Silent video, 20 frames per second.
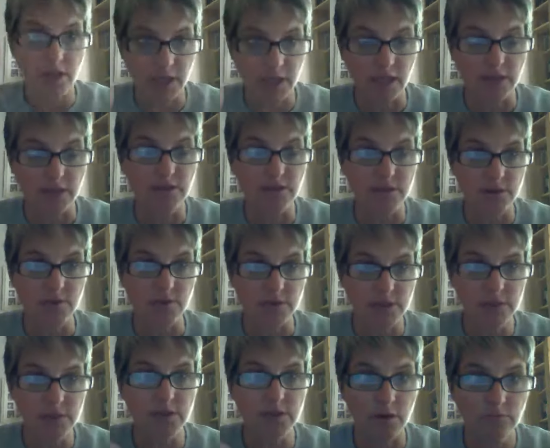against
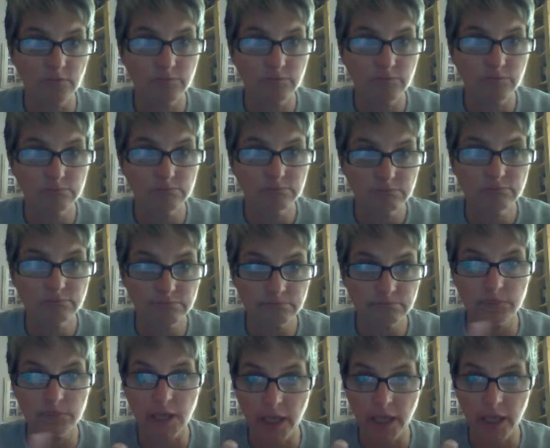so-and-so.
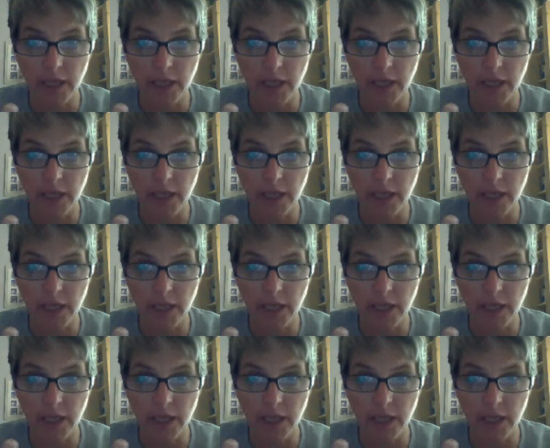Okay?